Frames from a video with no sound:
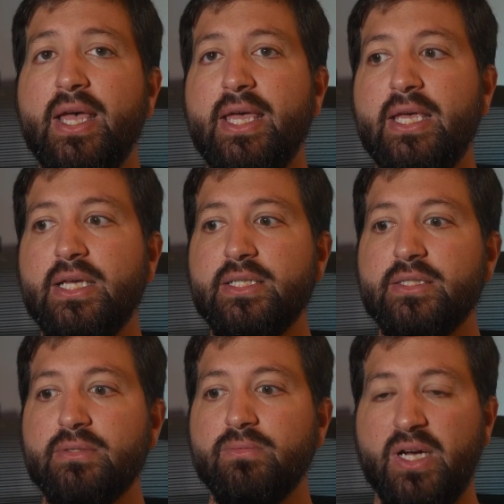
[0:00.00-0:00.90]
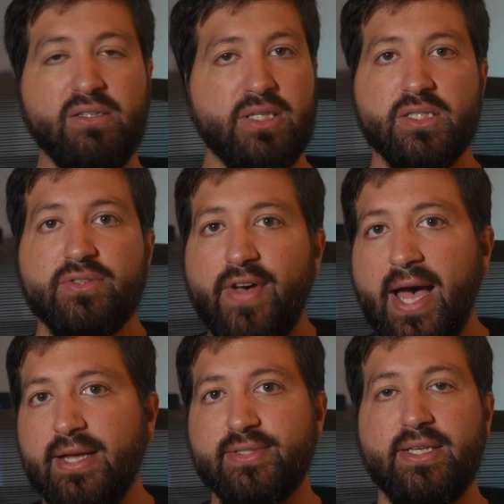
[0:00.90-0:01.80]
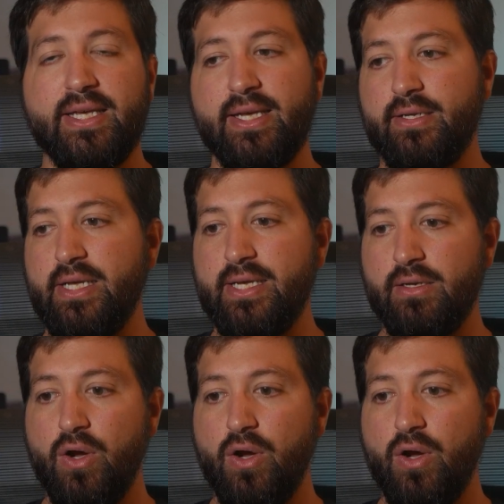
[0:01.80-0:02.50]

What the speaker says: is, well, just as fast. And it